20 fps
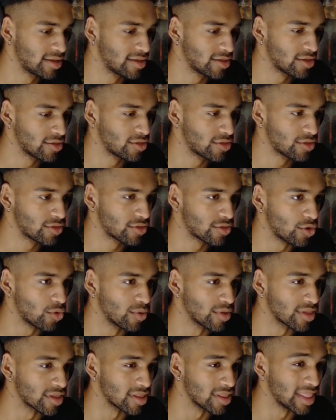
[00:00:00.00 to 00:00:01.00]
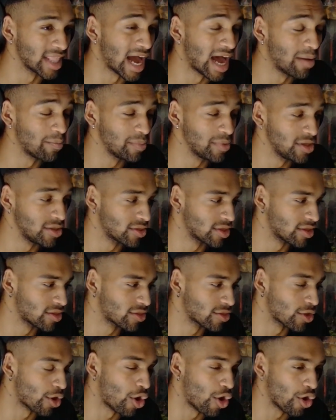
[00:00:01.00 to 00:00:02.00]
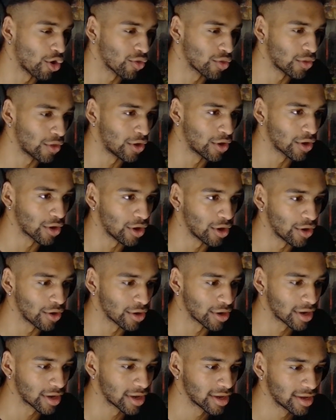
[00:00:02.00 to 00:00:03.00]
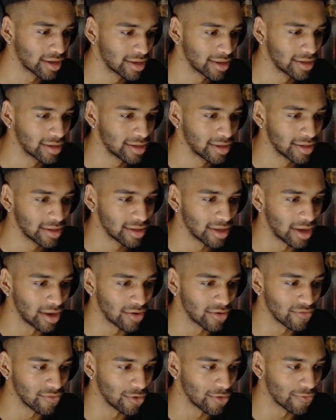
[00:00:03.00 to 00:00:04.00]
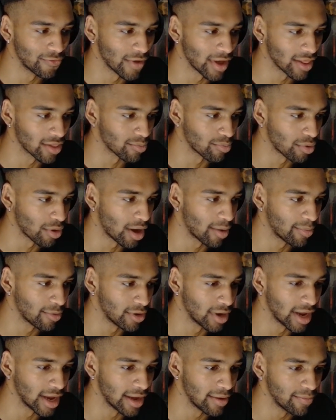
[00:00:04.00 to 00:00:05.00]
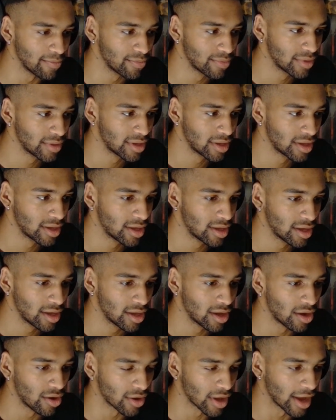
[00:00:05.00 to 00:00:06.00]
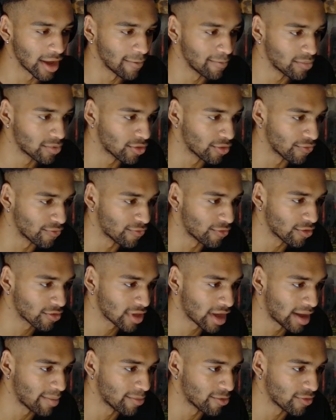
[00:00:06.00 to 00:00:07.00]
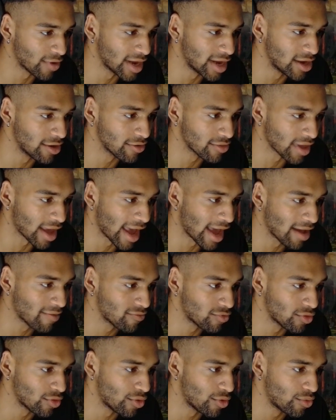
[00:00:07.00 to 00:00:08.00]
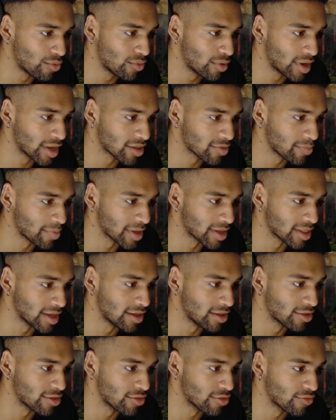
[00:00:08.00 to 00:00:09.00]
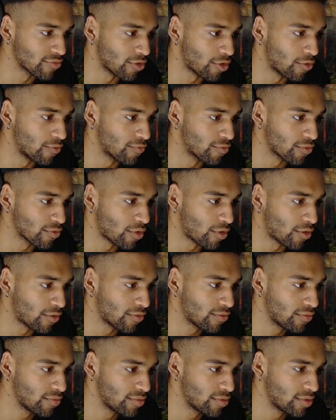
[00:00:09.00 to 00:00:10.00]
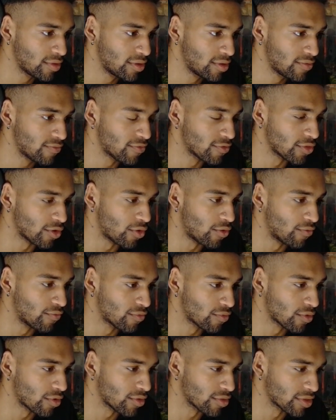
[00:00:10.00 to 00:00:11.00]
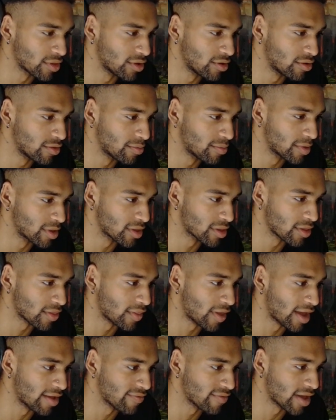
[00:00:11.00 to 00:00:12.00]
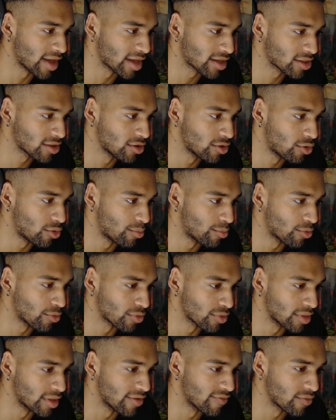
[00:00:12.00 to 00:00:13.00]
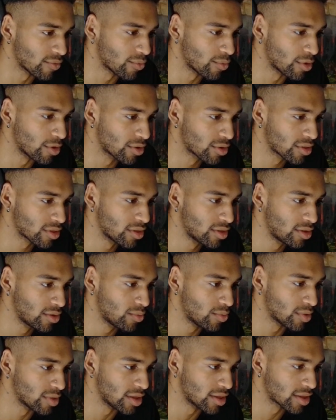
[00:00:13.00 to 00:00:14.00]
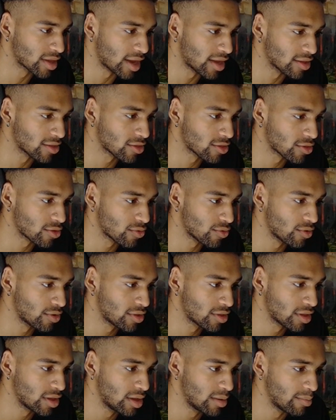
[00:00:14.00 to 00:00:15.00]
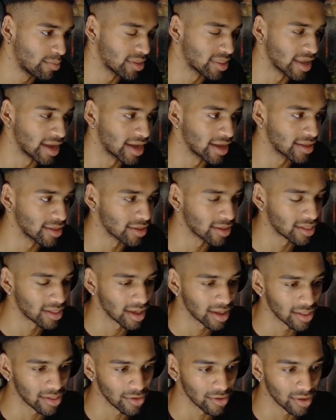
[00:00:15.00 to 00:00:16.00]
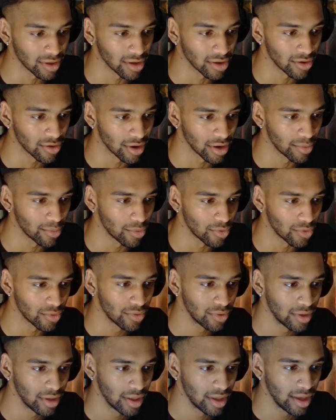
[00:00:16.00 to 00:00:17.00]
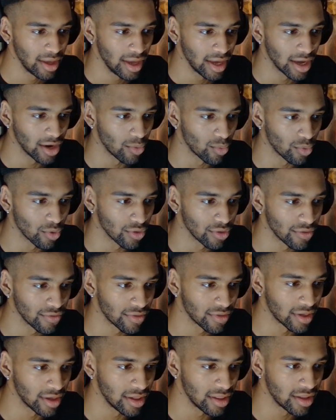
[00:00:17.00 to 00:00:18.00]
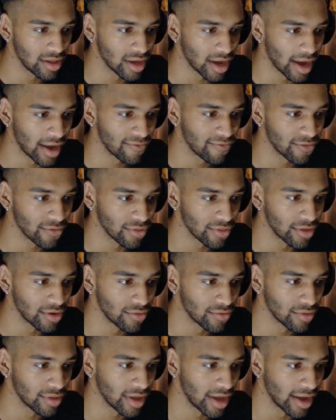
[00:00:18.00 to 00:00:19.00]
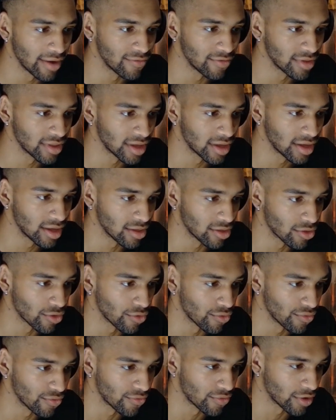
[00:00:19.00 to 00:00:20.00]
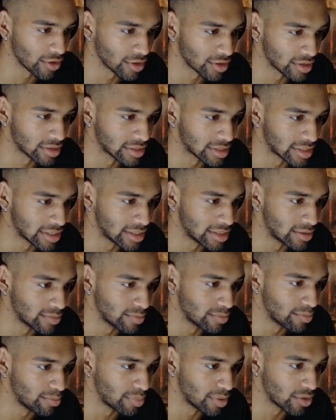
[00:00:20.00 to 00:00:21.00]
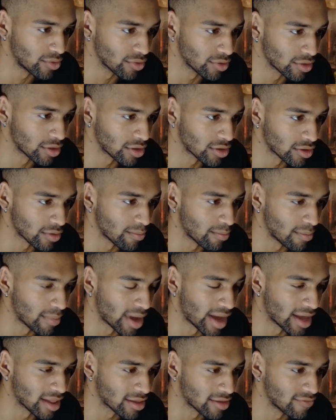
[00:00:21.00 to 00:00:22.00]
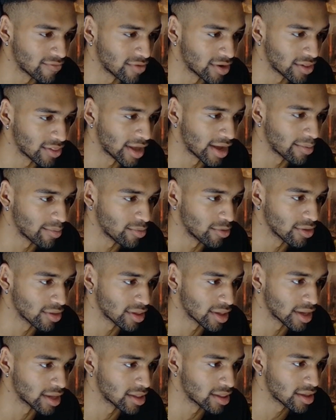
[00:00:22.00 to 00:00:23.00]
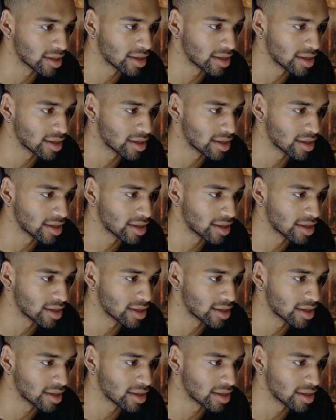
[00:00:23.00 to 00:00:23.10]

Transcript: So it's Nami's. It's the Arlong arc. I don't even know if it has a proper name. Okay, so the first comment right here is, I have low expectations overall for the overall series because the live action almost never works with these kinds of stories, but dang, the sets look incredible. In a world of CGI for literally everything, it's so refreshing to see them build such a massive and elaborate set.